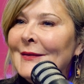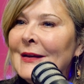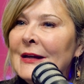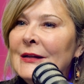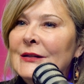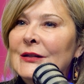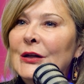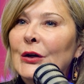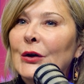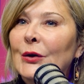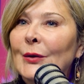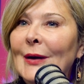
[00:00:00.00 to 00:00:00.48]

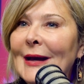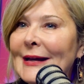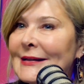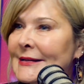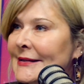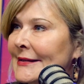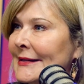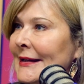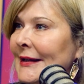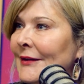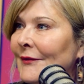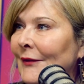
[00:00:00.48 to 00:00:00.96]
So as
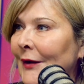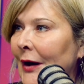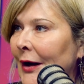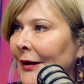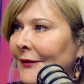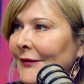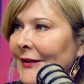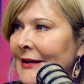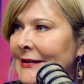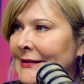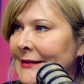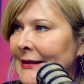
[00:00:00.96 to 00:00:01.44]
Steve
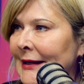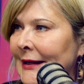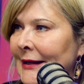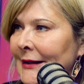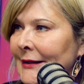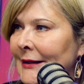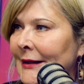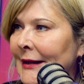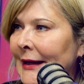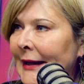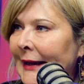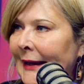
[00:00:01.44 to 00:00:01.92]
Harvey
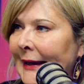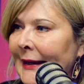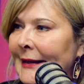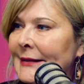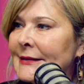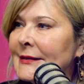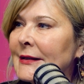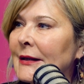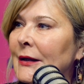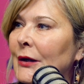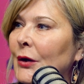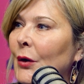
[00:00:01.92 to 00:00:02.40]
said,
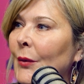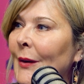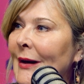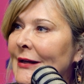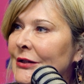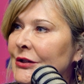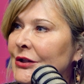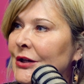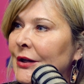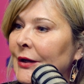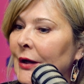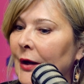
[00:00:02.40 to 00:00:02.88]
it's a
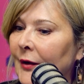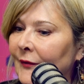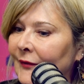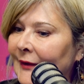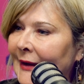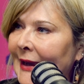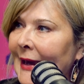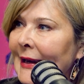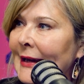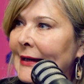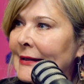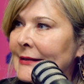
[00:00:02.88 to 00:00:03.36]
question of
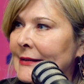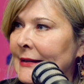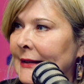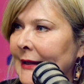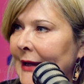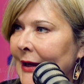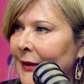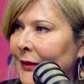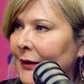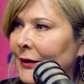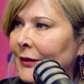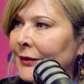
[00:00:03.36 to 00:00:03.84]
getting
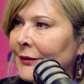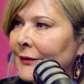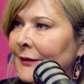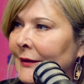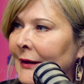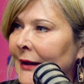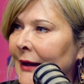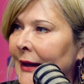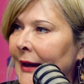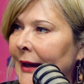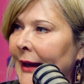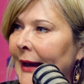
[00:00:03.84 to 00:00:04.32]
together,
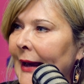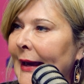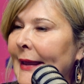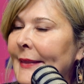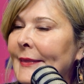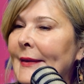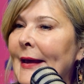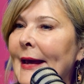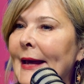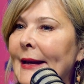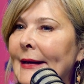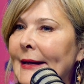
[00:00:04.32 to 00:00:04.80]

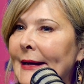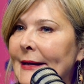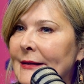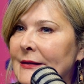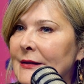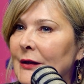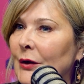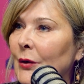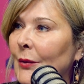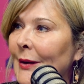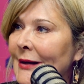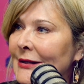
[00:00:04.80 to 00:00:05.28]
and then
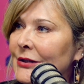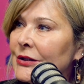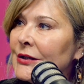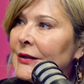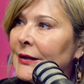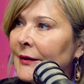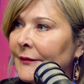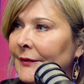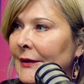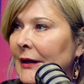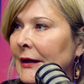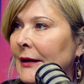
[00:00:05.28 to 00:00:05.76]
it's a
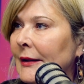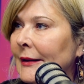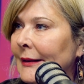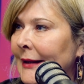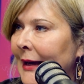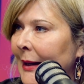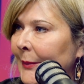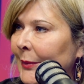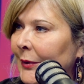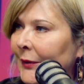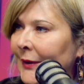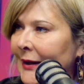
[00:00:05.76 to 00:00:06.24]
question of the
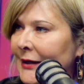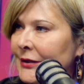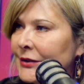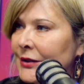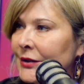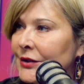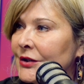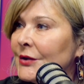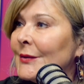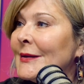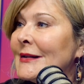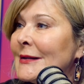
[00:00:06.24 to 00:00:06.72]

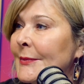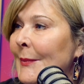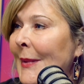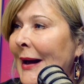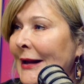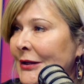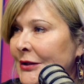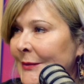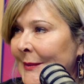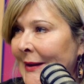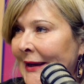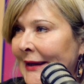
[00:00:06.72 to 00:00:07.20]
collaboration. So it's
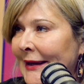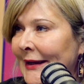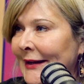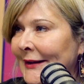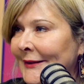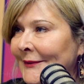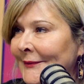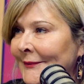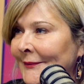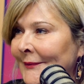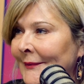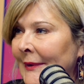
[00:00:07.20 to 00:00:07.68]

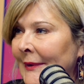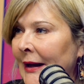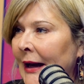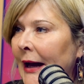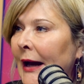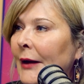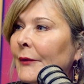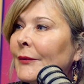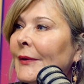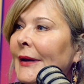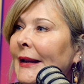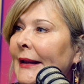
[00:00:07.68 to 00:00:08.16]
matchmaking.
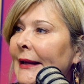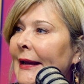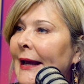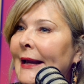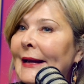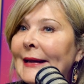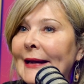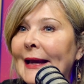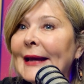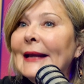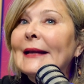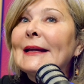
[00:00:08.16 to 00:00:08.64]
I really,
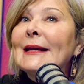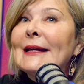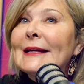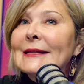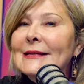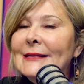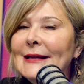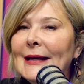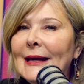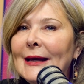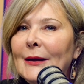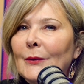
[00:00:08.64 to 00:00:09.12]
and he
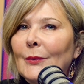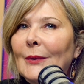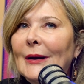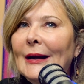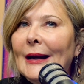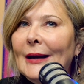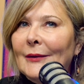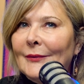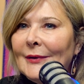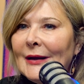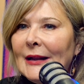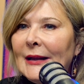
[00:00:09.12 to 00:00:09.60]
said, what
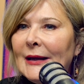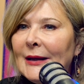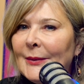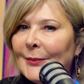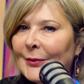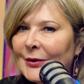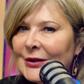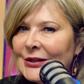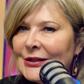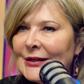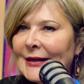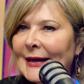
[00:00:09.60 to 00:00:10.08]
I really
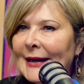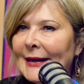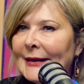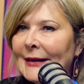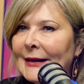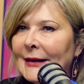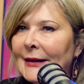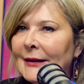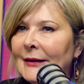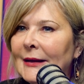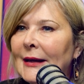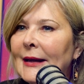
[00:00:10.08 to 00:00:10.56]

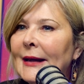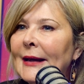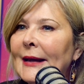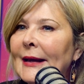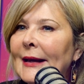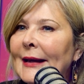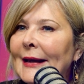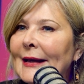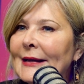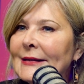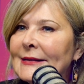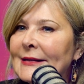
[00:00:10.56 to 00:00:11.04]
appreciated
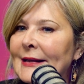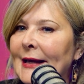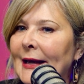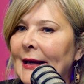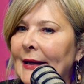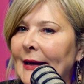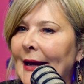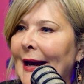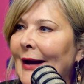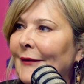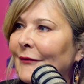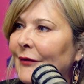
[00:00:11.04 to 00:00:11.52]
is
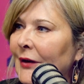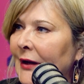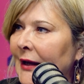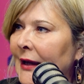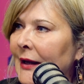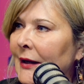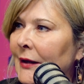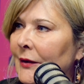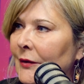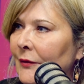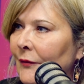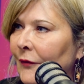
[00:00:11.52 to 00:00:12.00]
that
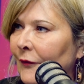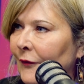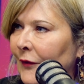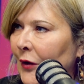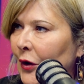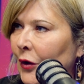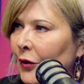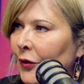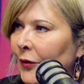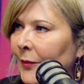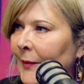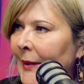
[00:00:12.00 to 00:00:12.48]
African
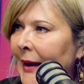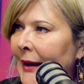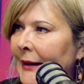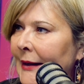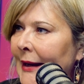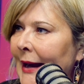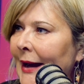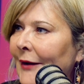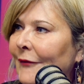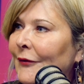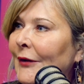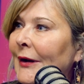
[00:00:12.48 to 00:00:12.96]
film and
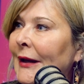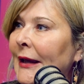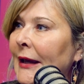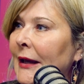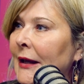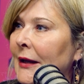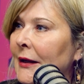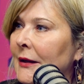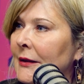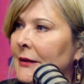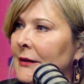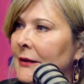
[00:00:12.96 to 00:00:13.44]

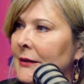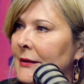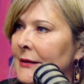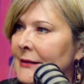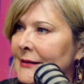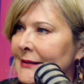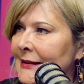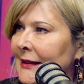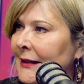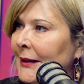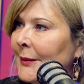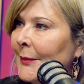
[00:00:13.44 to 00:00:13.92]
African
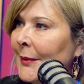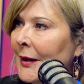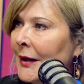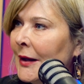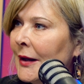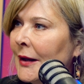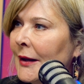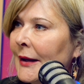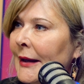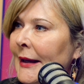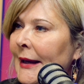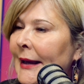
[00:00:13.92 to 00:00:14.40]

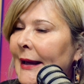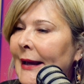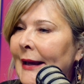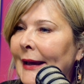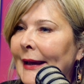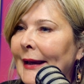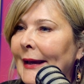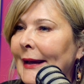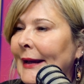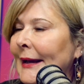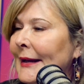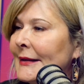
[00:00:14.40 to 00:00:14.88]
cinema,
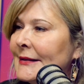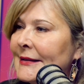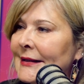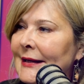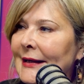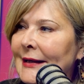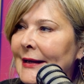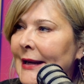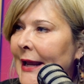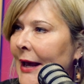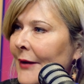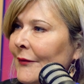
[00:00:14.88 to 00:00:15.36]
it's
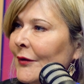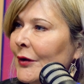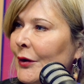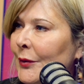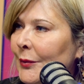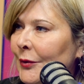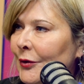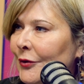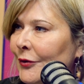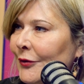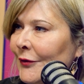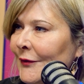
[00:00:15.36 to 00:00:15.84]

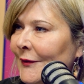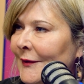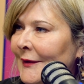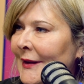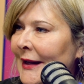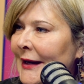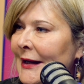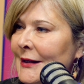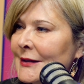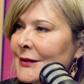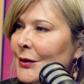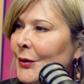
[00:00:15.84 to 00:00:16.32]
inevitable
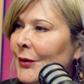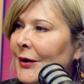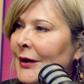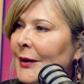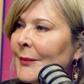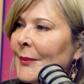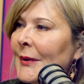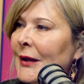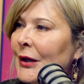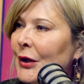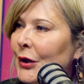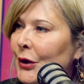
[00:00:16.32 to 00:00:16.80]
that it's going
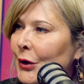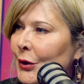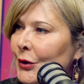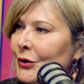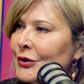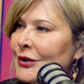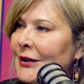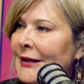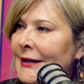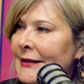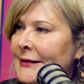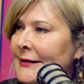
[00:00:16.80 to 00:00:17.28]
to be
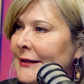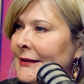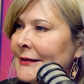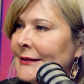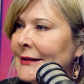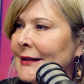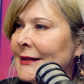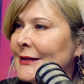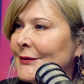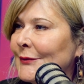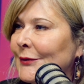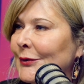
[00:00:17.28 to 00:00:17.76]
hugely
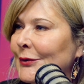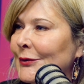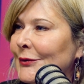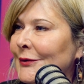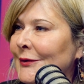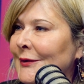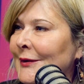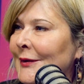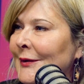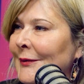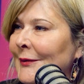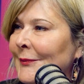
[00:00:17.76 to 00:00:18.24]
successful
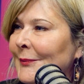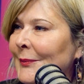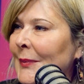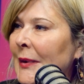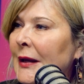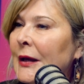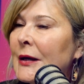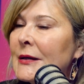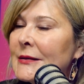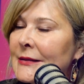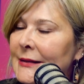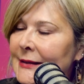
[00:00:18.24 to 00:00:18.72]

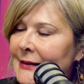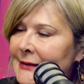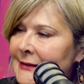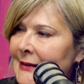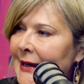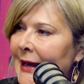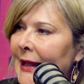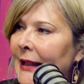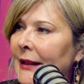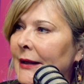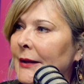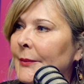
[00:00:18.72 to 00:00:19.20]
because of the
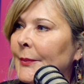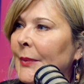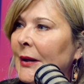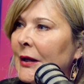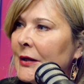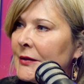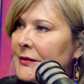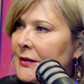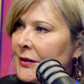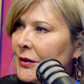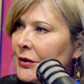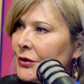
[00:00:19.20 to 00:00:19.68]
talent,
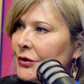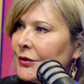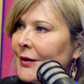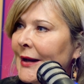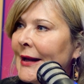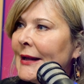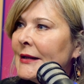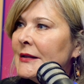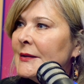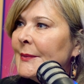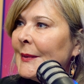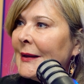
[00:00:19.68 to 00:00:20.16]
because of the
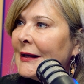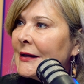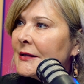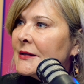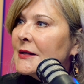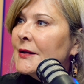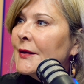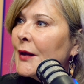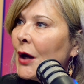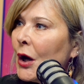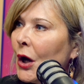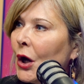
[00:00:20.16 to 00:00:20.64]
trends,
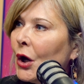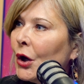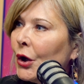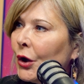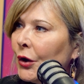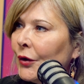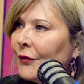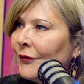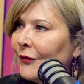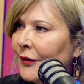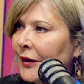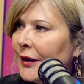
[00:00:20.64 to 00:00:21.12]
because of the
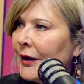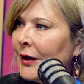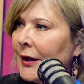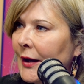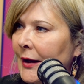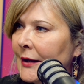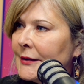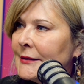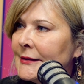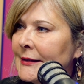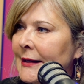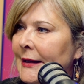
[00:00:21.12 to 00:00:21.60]
hunger for the
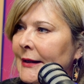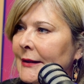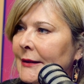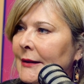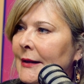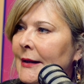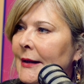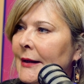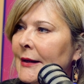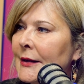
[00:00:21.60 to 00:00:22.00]
content.